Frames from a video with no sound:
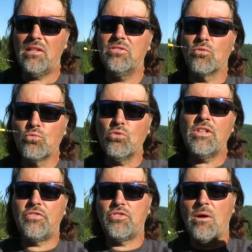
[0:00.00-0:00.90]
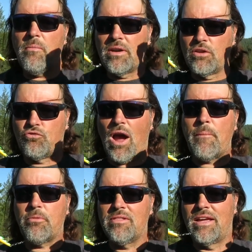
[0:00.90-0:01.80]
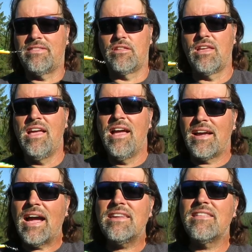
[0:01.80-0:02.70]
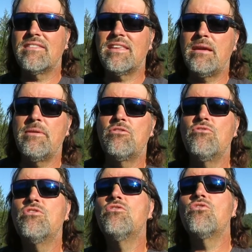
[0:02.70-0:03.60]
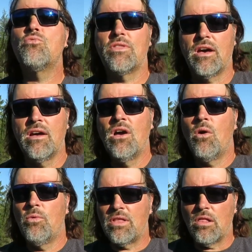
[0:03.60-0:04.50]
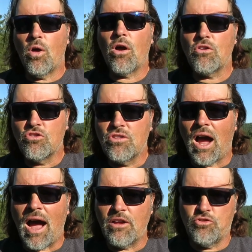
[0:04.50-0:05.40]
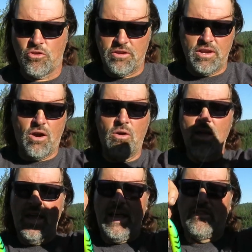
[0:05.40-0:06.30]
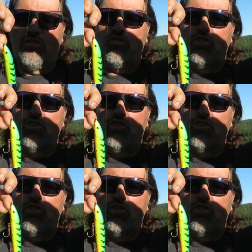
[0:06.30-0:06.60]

the rule of thumb on the dropper length is kind of the same as you'd use with a with a large Dodger, you know. It's